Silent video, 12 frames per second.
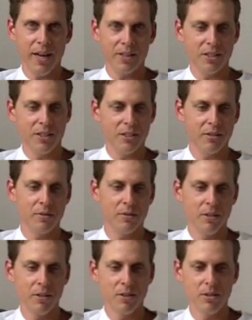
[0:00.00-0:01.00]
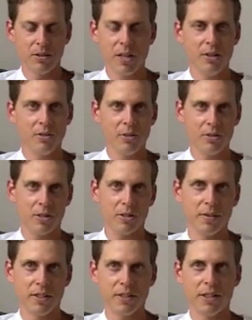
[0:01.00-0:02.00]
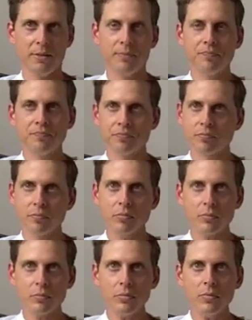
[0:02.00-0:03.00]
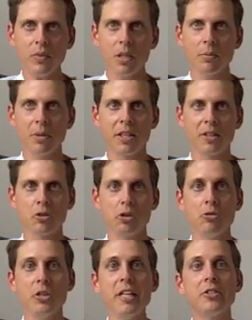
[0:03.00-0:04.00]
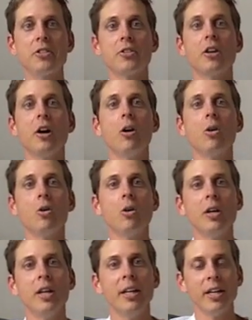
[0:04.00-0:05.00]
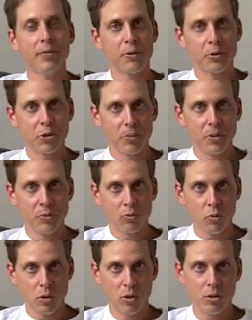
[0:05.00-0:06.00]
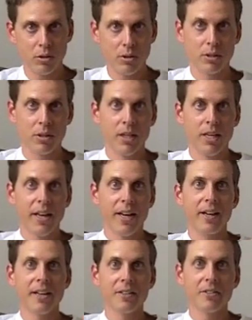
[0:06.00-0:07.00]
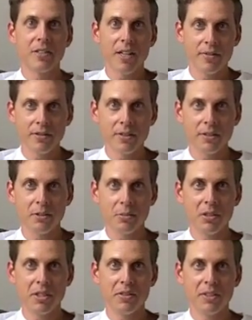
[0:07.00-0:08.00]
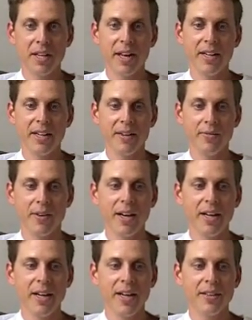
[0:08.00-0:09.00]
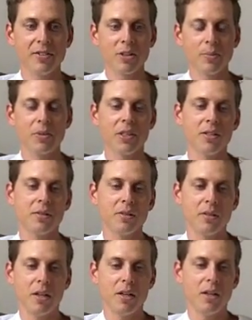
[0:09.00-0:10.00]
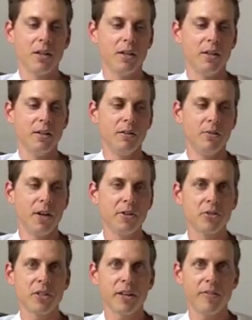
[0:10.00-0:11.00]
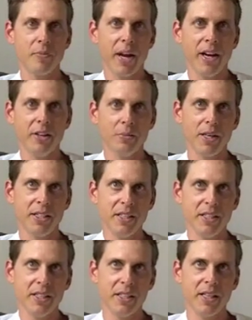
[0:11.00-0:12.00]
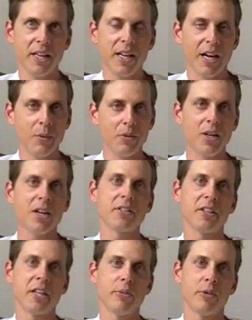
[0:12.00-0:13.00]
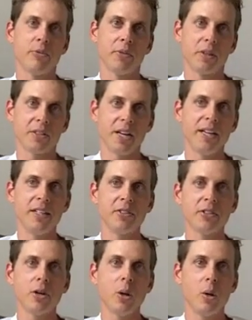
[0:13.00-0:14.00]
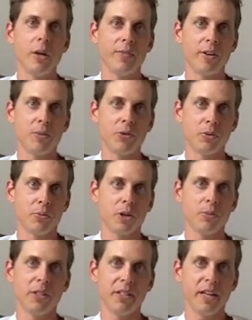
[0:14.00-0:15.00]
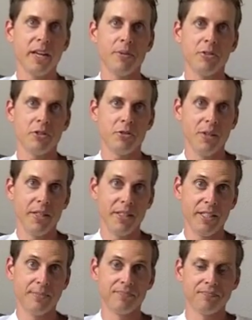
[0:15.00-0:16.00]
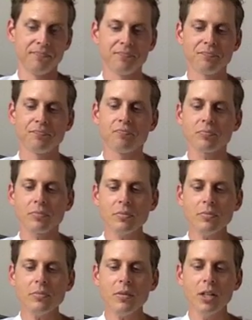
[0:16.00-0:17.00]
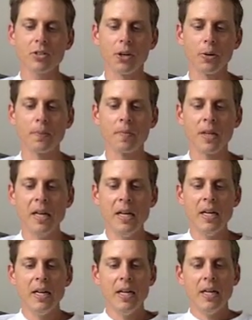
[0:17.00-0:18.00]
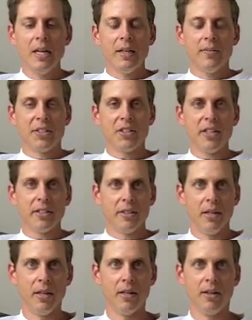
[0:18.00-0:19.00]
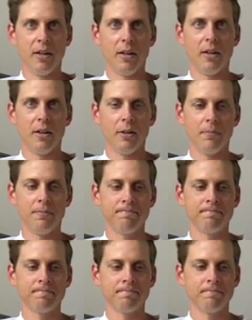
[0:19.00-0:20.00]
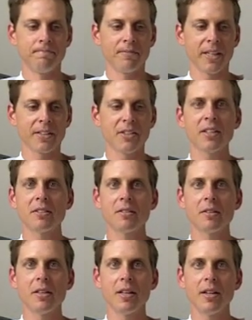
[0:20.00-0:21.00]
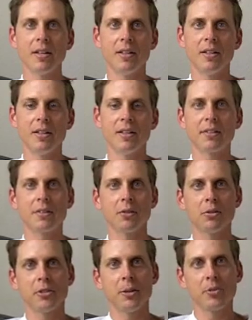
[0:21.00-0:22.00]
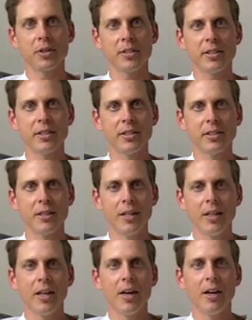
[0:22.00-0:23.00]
masking, you know, Tylenol, stuff like that, because you need to know if there's something wrong. And I definitely believe in that. If I had something, I used to have pain in my knee, I would not take ibuprofen, because I need to know if I'm doing permanent damage to my knee. So that's it. Like I said, lots of little tips right there.